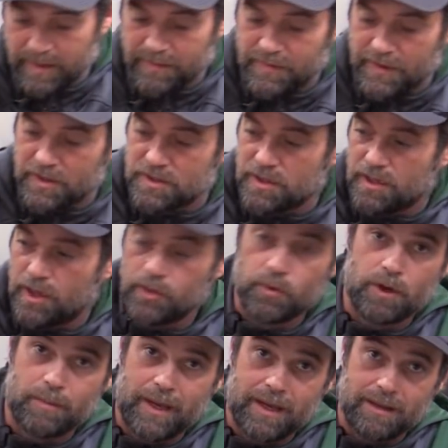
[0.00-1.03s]
There's another
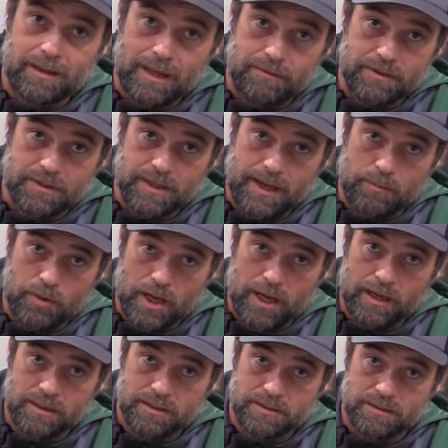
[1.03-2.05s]
one of my 11-time
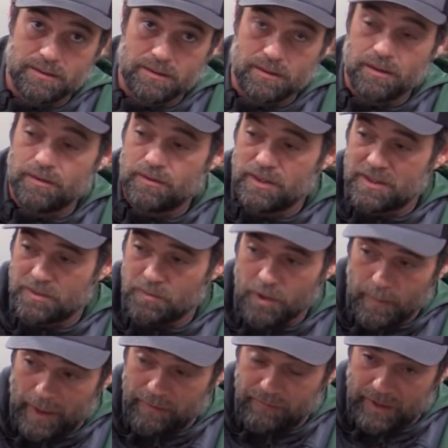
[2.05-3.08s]
rocks. This is one
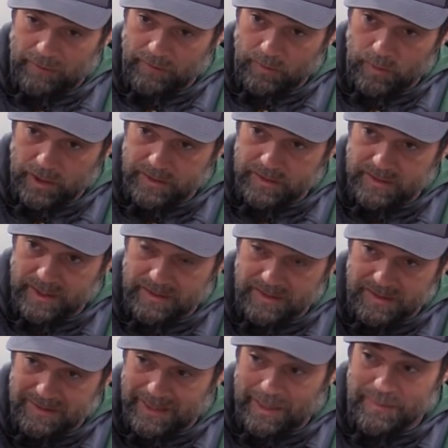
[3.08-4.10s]
of my favorite ones. That's
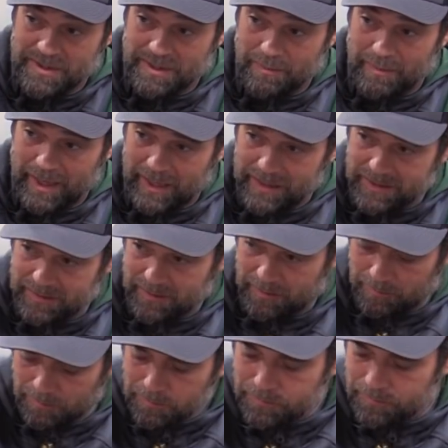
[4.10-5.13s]
the same as the Mace,
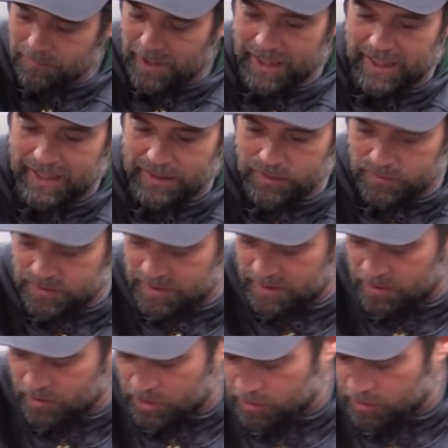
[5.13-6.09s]
but I can't lose it or